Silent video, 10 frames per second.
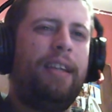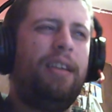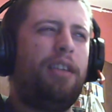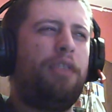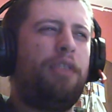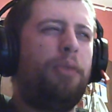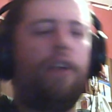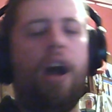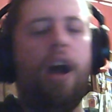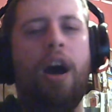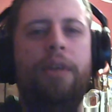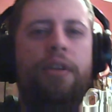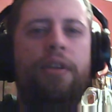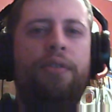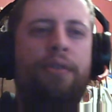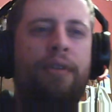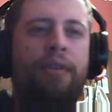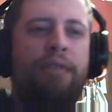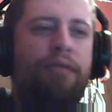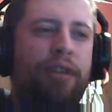It's more for hobbyists
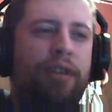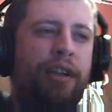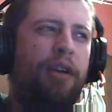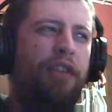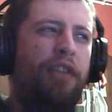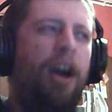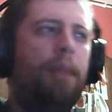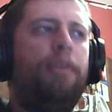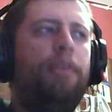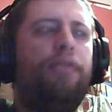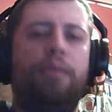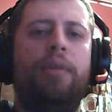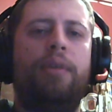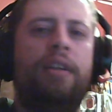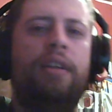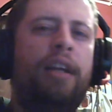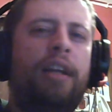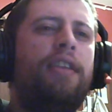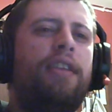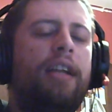than, like, as a hobby for someone than
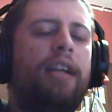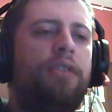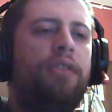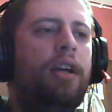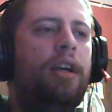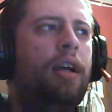anything else.